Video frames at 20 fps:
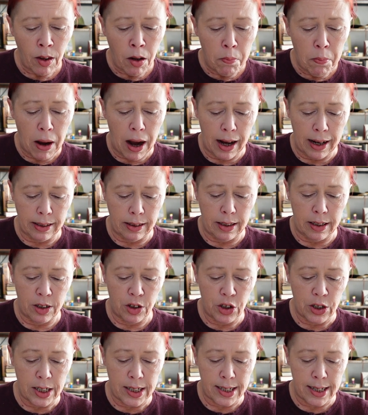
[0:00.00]
pilot,
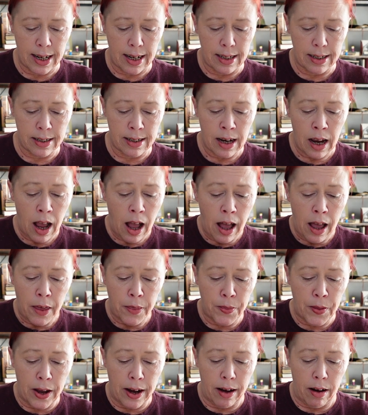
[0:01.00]
she says,
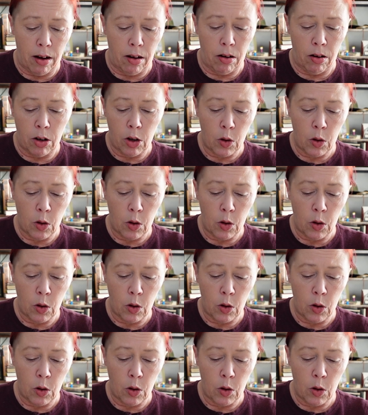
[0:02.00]
"There,